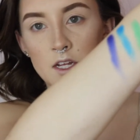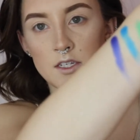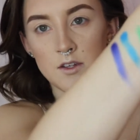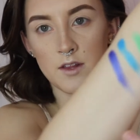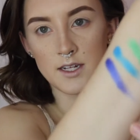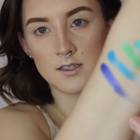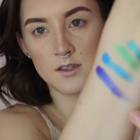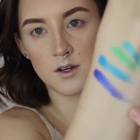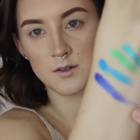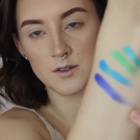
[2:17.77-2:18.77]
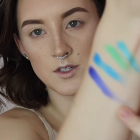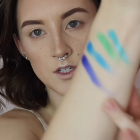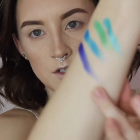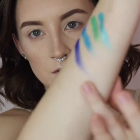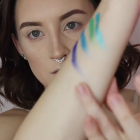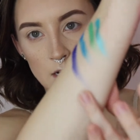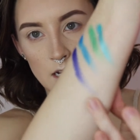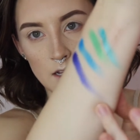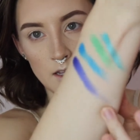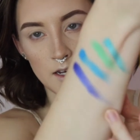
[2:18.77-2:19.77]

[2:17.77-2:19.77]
So that's those two, the